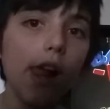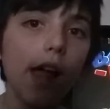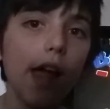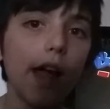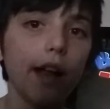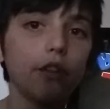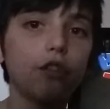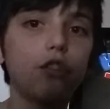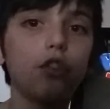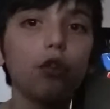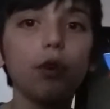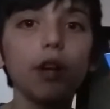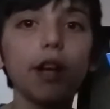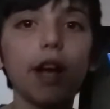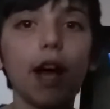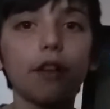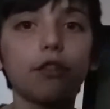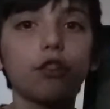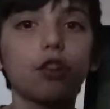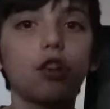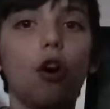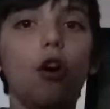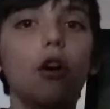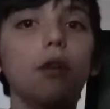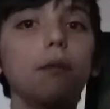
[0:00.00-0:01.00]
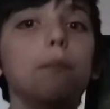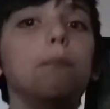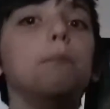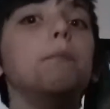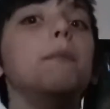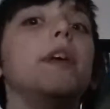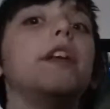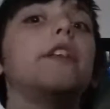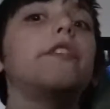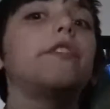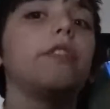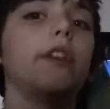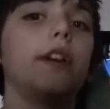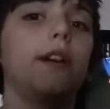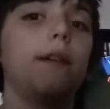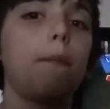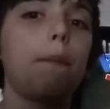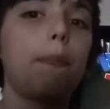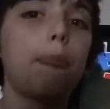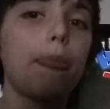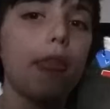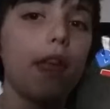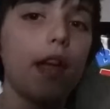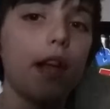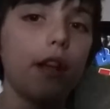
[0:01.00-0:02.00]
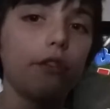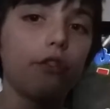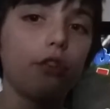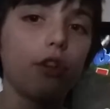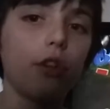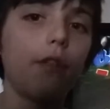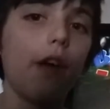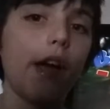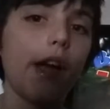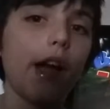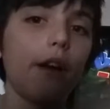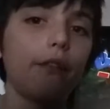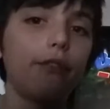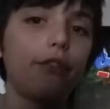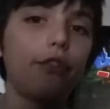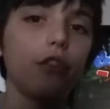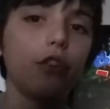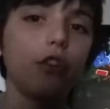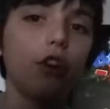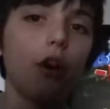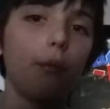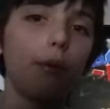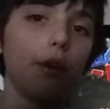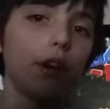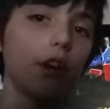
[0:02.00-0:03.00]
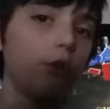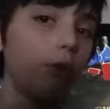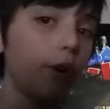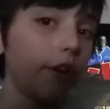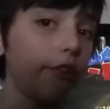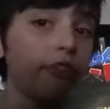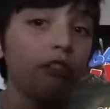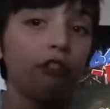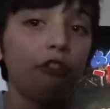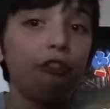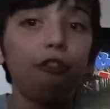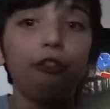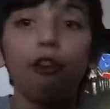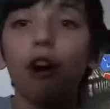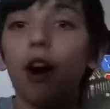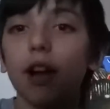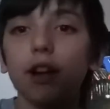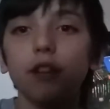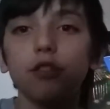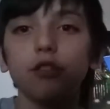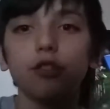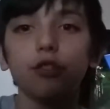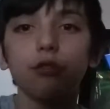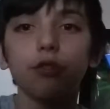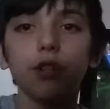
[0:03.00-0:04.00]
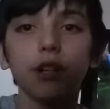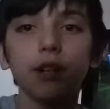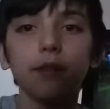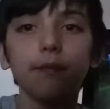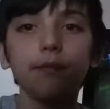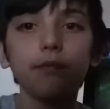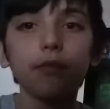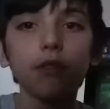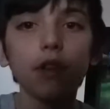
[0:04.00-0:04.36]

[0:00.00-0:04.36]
And Tootie has gone missing, and so they have to go on a quest to find Tootie.